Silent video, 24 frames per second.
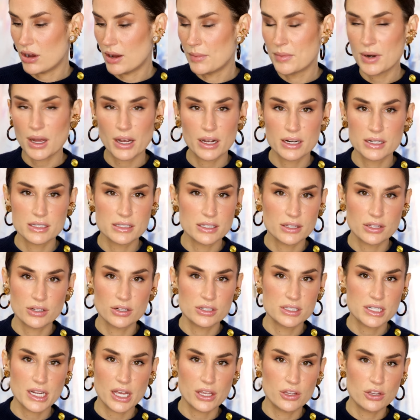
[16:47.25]
I'm not gonna sit there
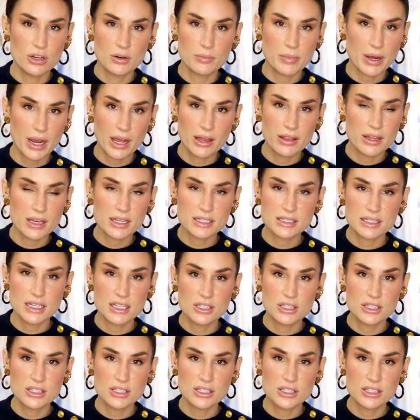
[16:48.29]
and tell you to buy this.